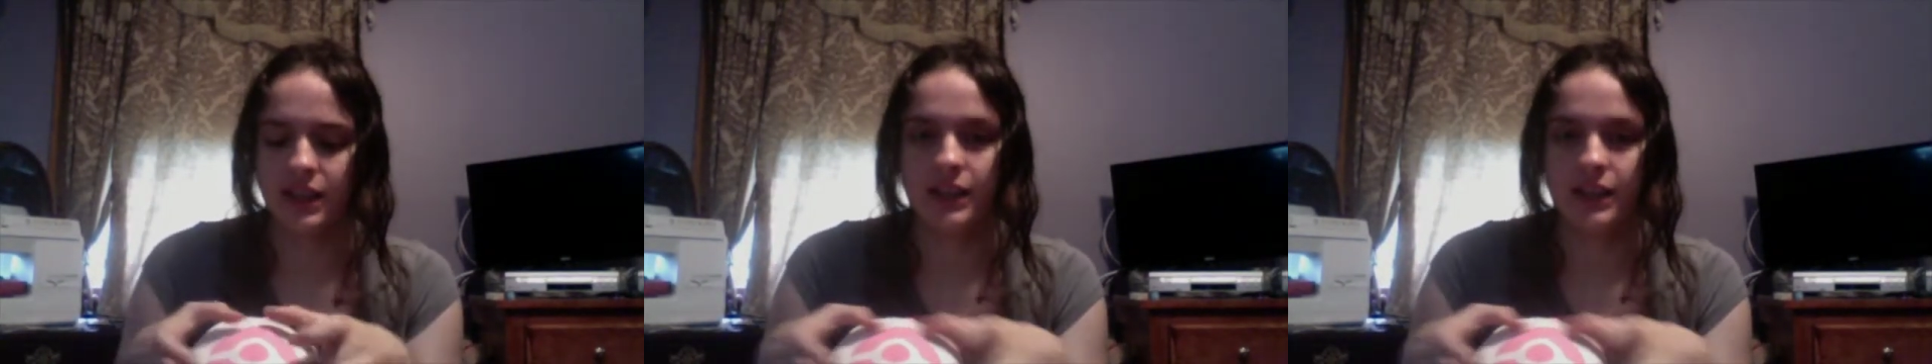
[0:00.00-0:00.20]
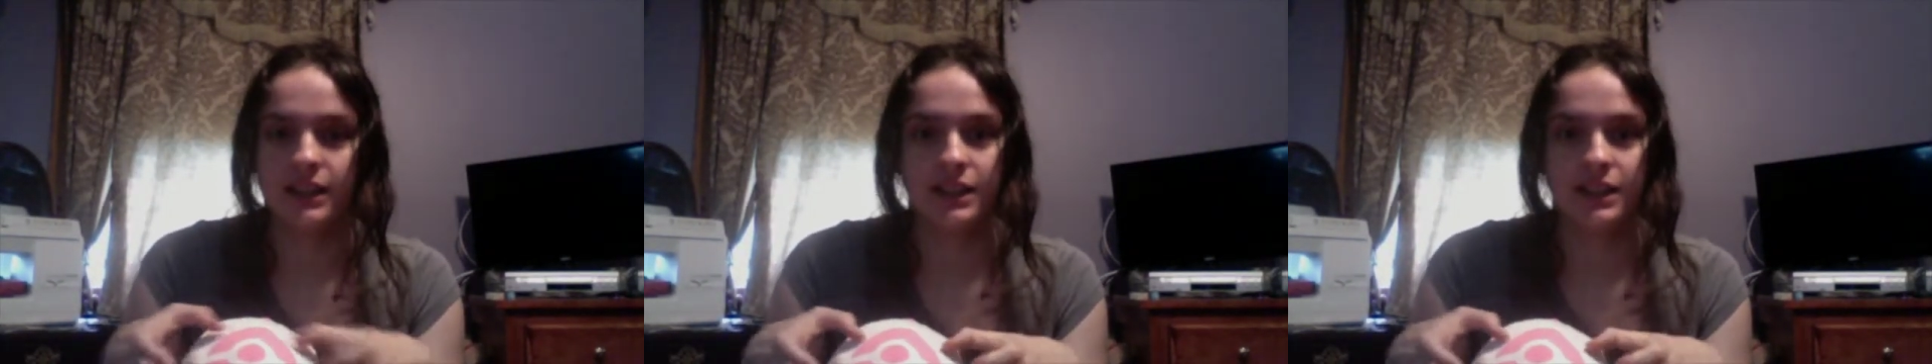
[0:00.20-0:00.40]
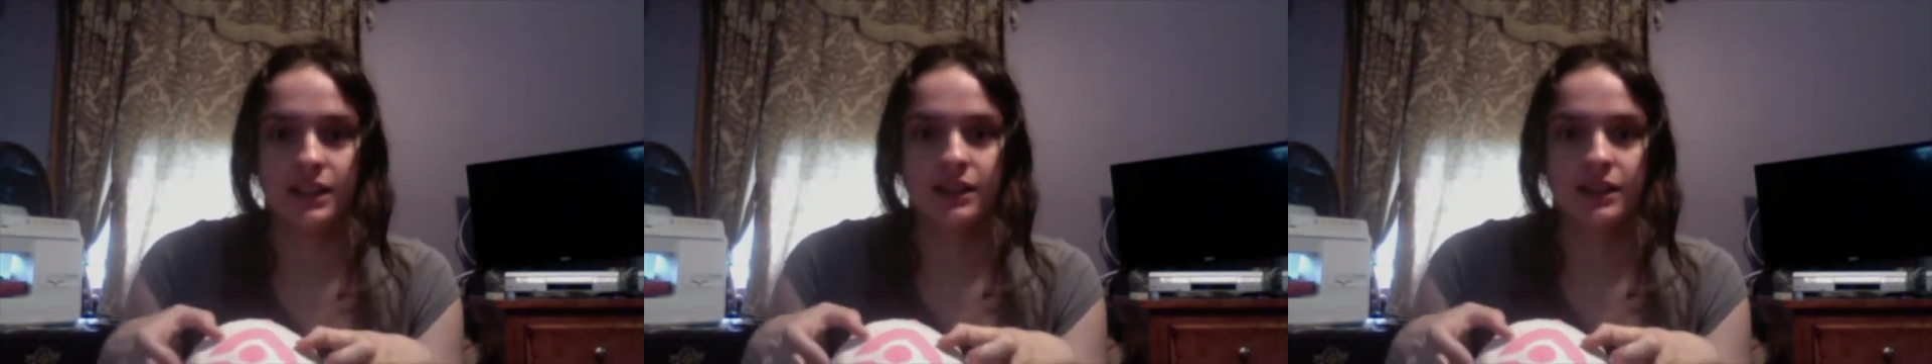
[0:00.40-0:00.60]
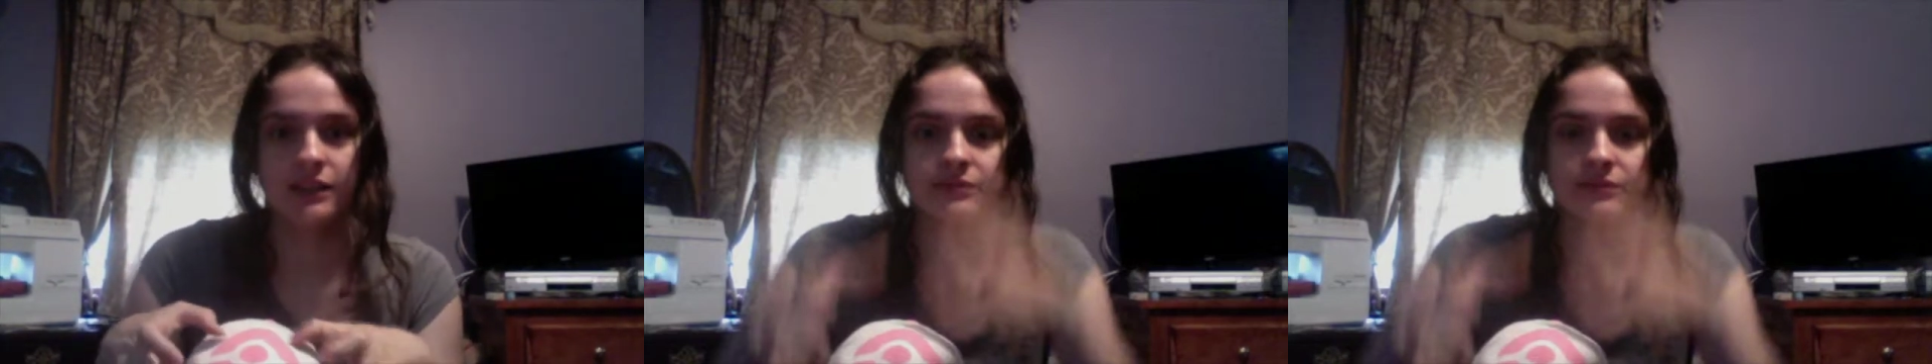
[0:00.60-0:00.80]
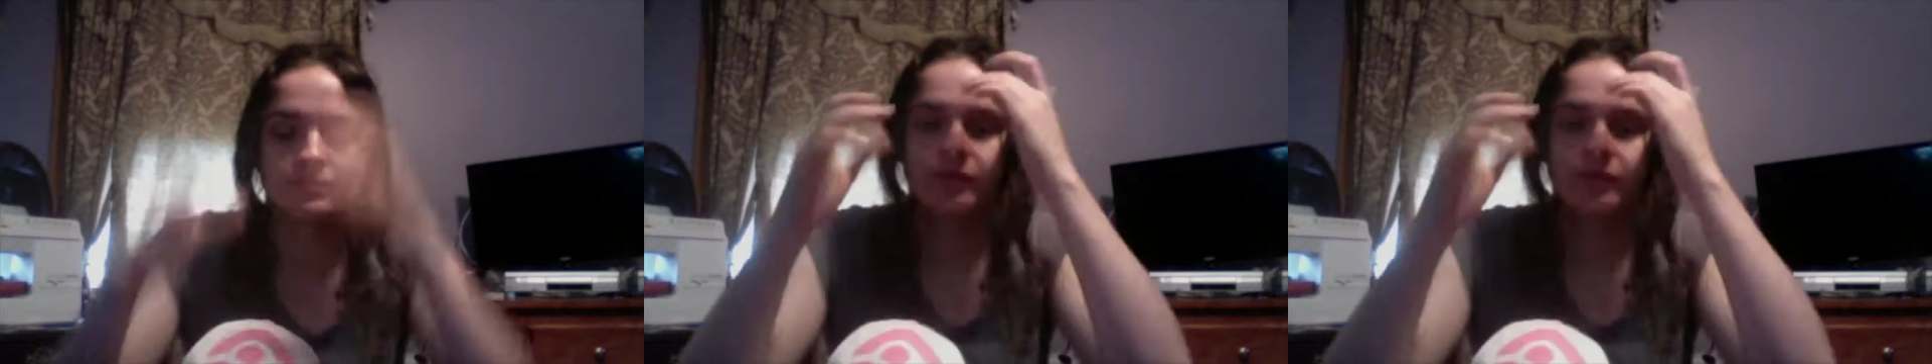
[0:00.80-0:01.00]
I needed it,
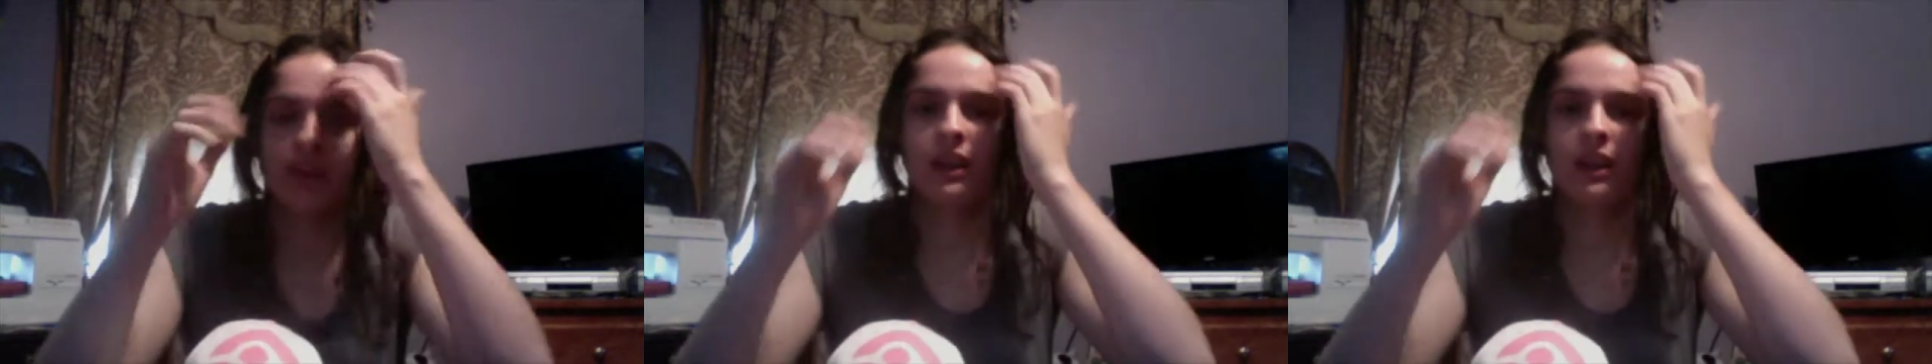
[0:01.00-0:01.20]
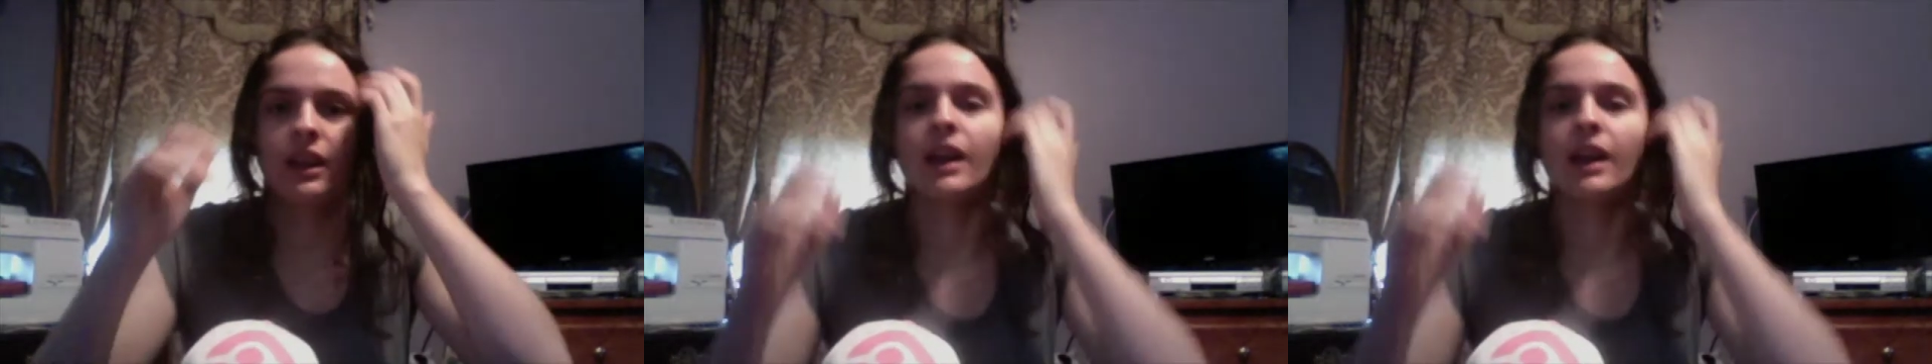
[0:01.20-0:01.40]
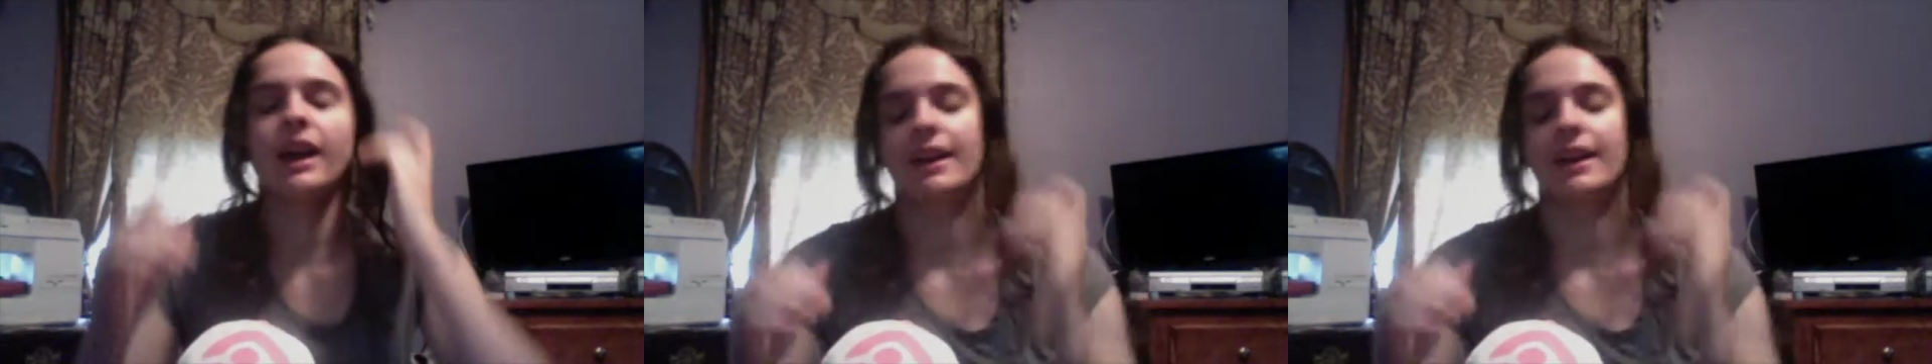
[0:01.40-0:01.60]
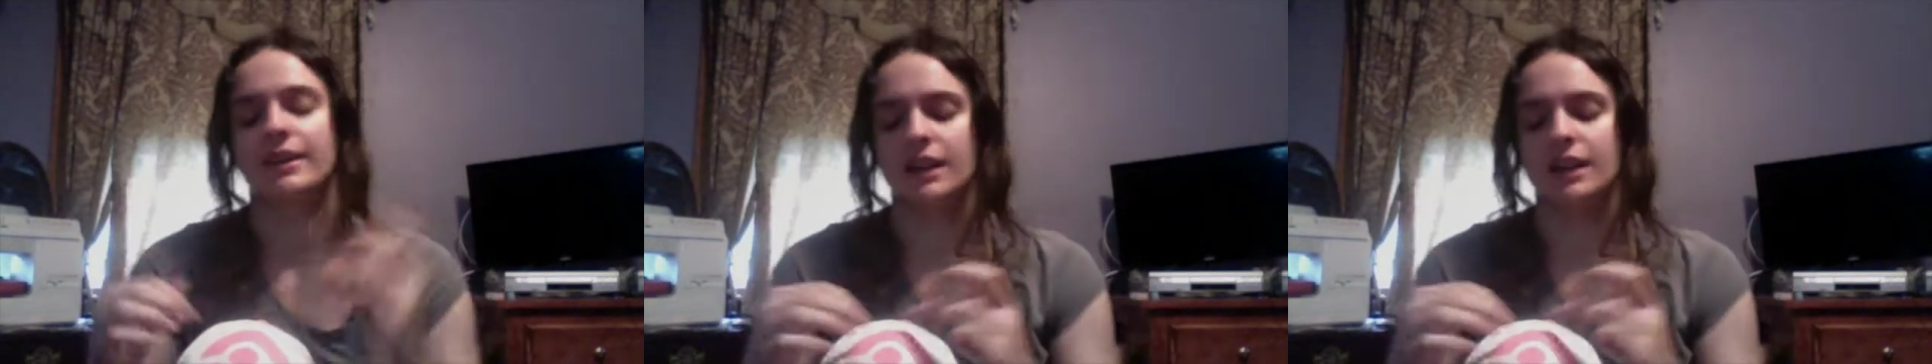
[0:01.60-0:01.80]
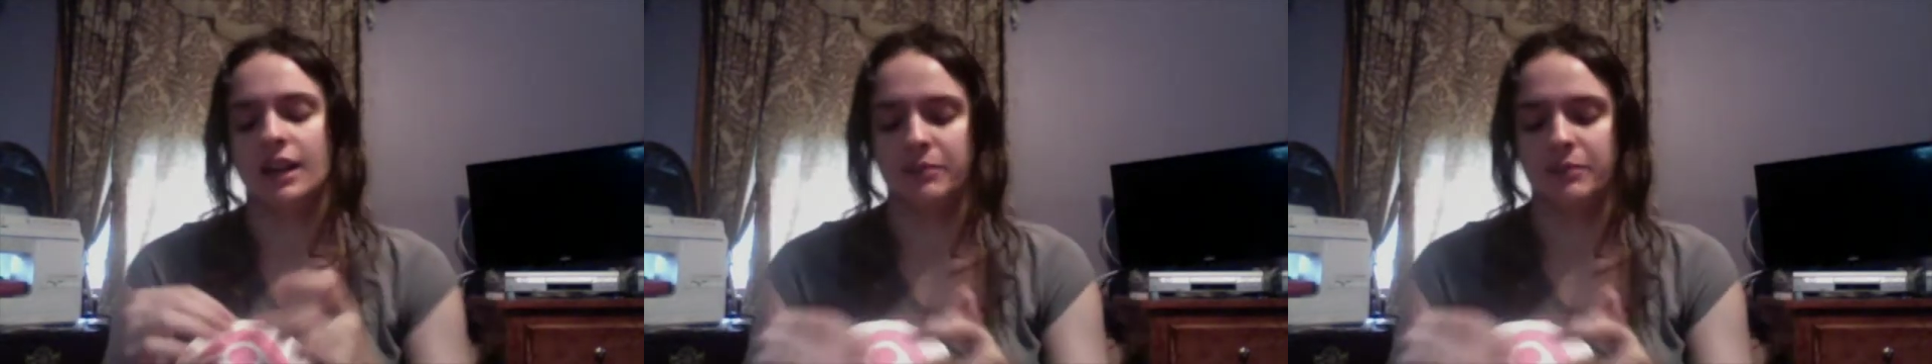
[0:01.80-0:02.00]
and
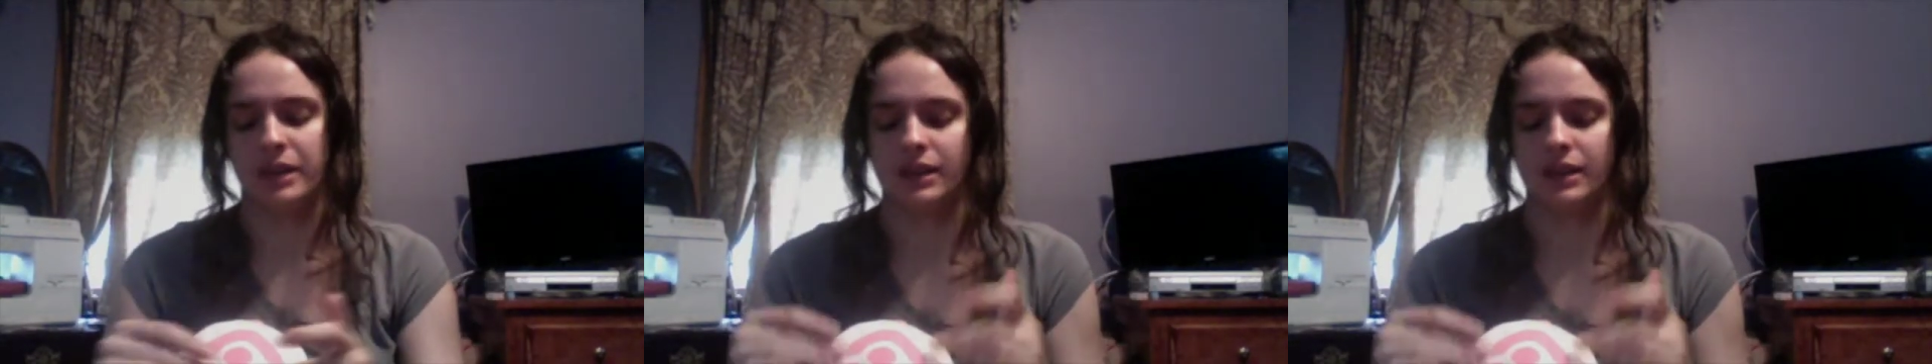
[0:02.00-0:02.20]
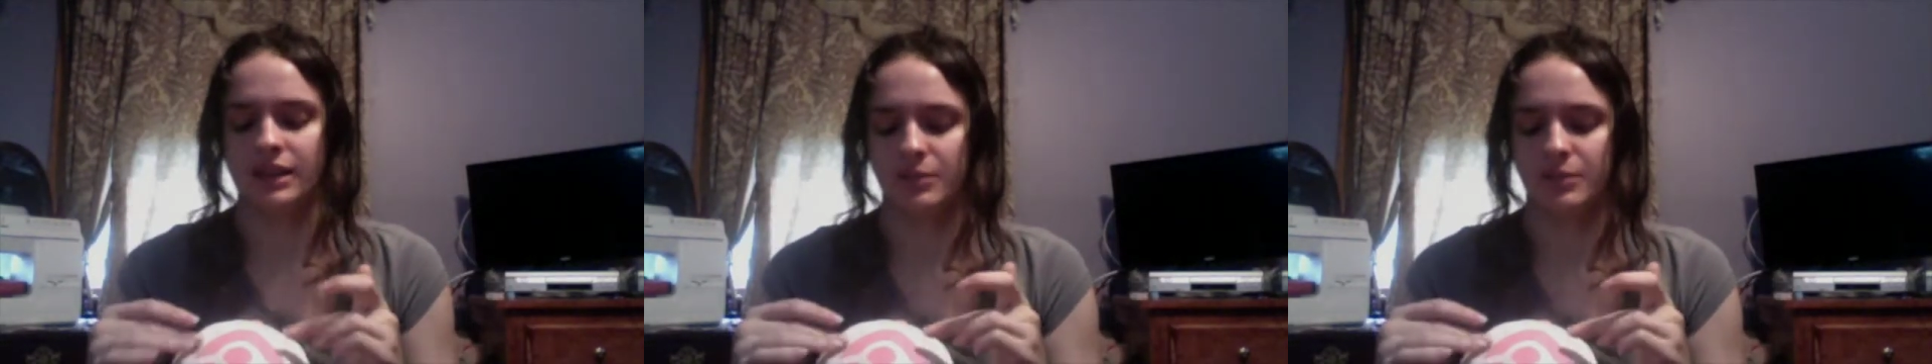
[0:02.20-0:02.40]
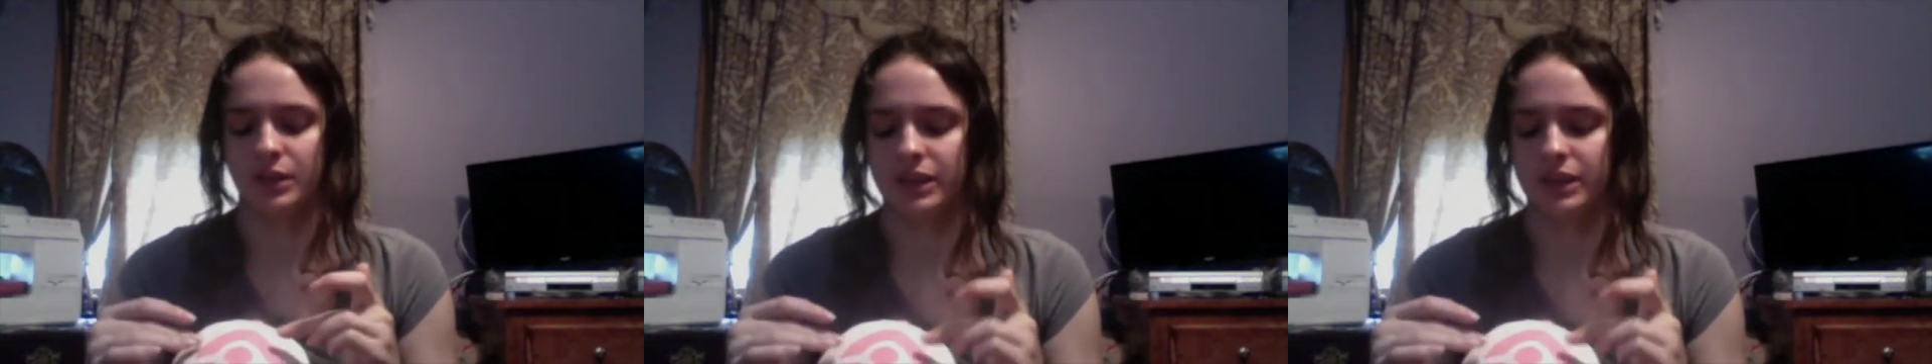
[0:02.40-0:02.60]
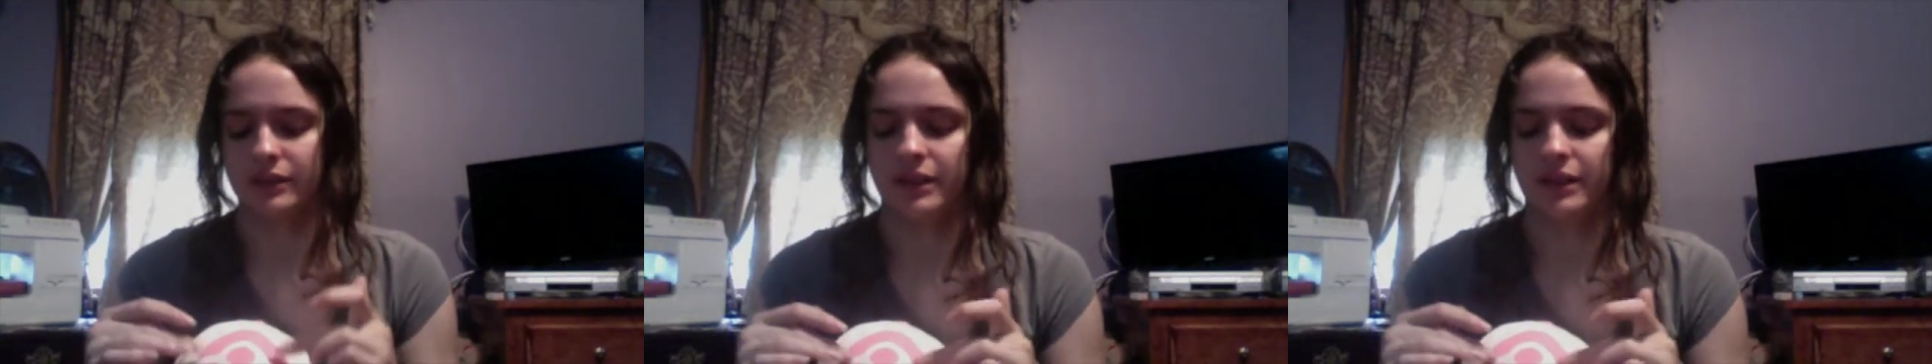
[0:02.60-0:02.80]
then I made a template.